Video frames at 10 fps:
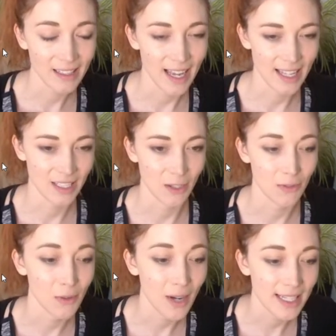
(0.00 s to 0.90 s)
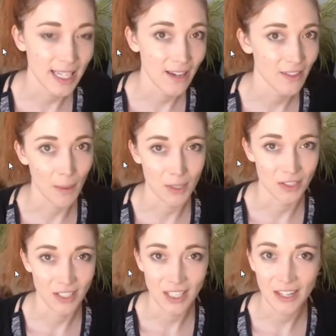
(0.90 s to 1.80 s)
And so if you guys have the
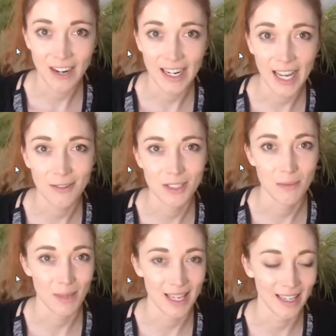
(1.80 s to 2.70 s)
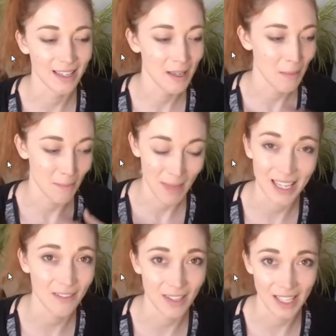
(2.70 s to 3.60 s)
opportunity right now to be
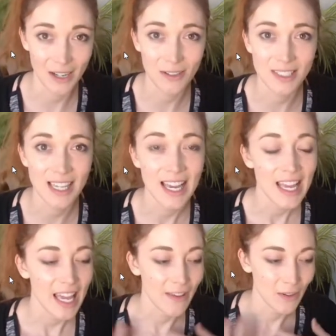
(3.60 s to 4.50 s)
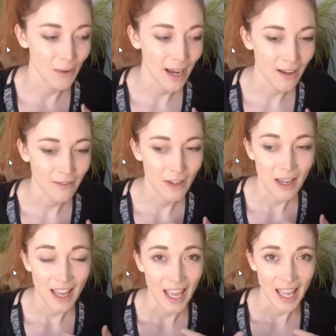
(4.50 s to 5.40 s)
making videos, if you have
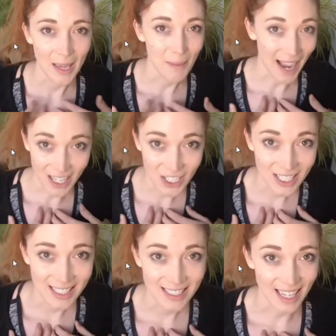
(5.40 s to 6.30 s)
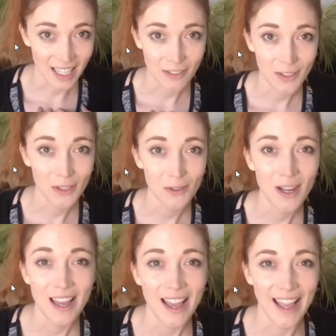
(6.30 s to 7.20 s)
a passion inside of you
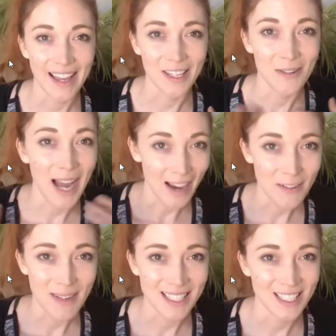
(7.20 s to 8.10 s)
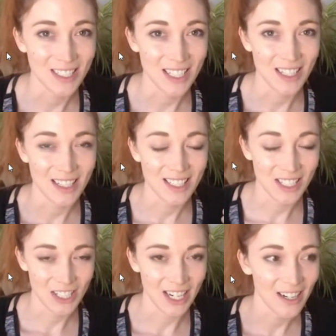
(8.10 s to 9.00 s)
and you have a message to
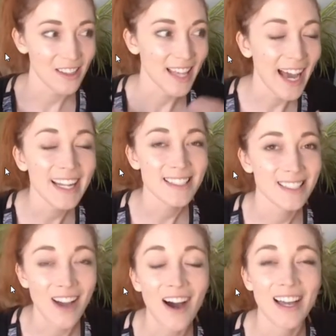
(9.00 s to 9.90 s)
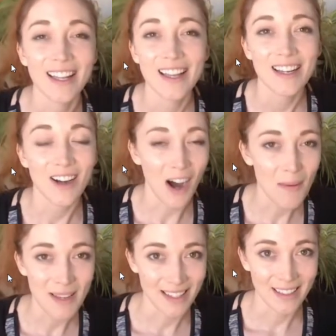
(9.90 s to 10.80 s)
share, that is not
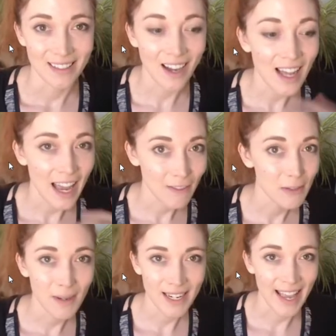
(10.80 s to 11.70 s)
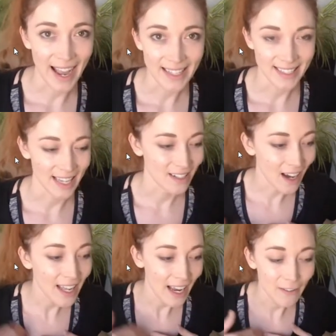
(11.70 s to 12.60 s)
common. Not everybody has that.
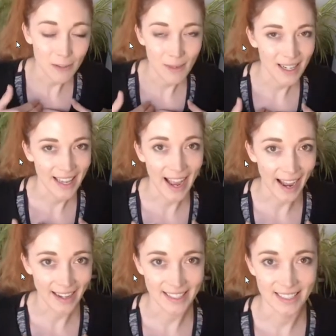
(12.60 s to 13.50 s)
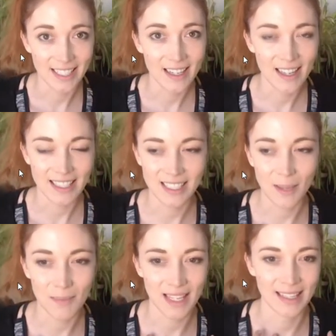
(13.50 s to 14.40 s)
Not everybody has
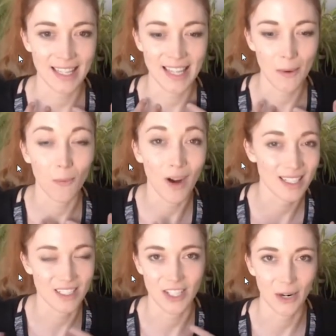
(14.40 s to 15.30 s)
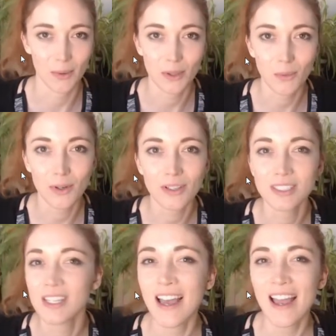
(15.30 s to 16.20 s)
something that they want to share with the world
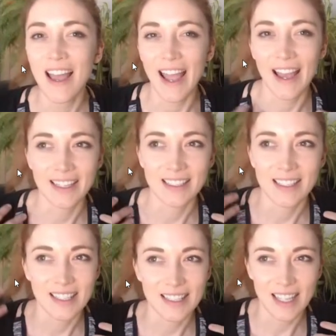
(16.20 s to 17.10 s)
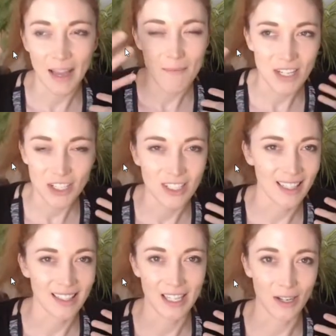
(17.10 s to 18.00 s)
and a mission
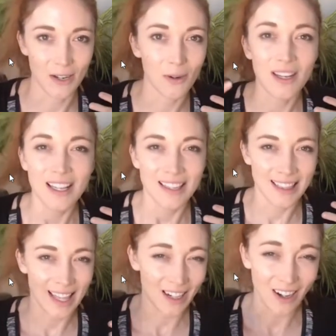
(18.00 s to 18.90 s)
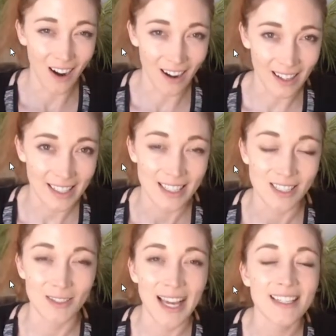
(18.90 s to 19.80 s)
that they know that they are on. And
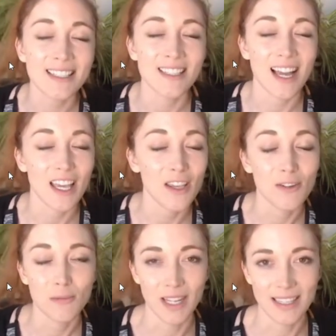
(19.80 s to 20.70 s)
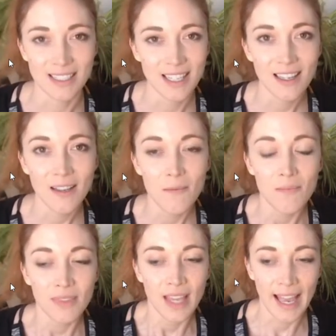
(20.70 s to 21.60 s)
so that is a huge blessing.
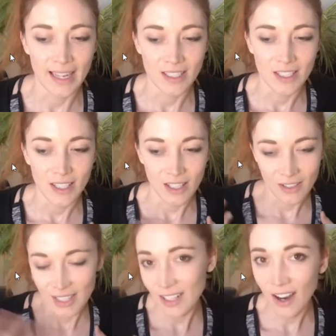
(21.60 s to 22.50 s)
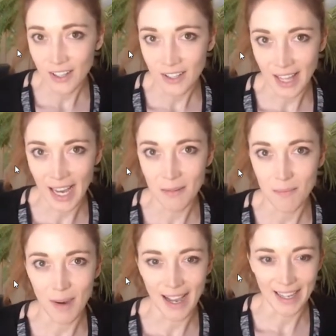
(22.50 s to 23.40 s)
And you need to honor that
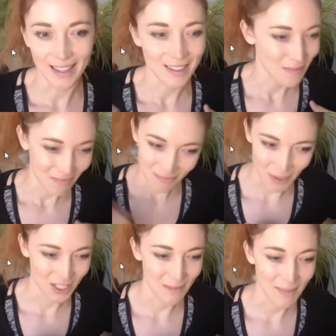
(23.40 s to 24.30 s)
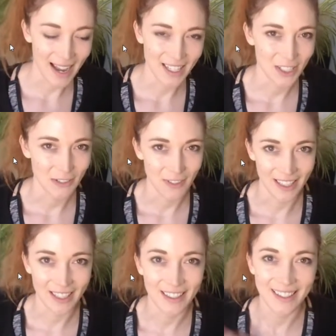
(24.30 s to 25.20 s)
by pushing past your
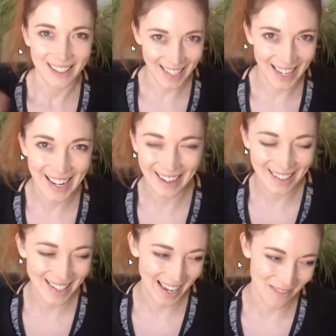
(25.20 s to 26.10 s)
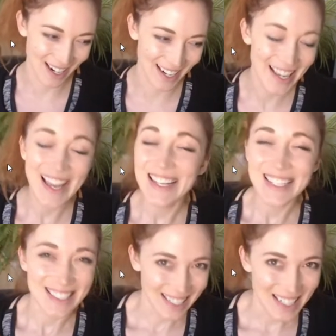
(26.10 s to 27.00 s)
fear, getting on camera,
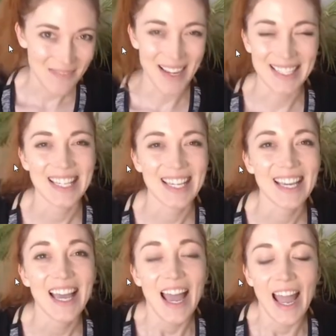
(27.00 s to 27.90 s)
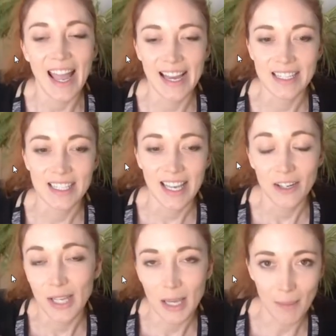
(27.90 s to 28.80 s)
starting messy, and it'll
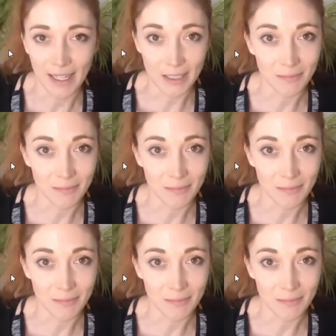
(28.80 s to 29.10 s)
get better.